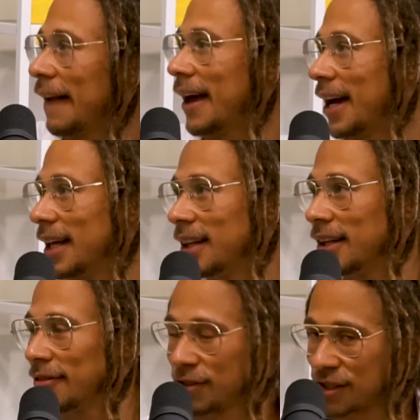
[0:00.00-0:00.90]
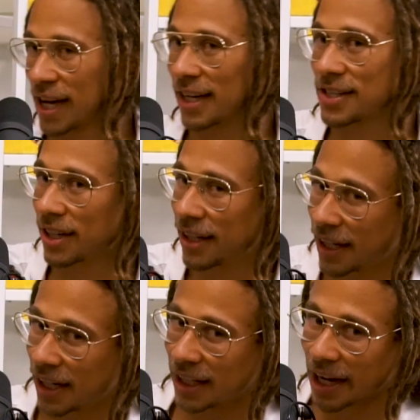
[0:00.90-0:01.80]
and for Shake Junt,
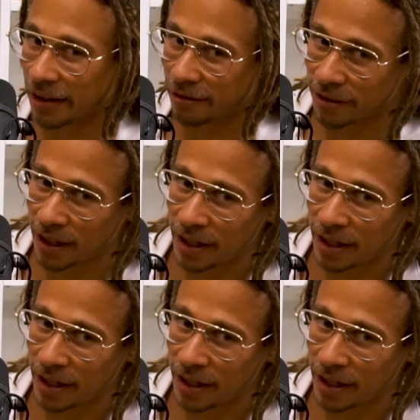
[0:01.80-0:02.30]
and I've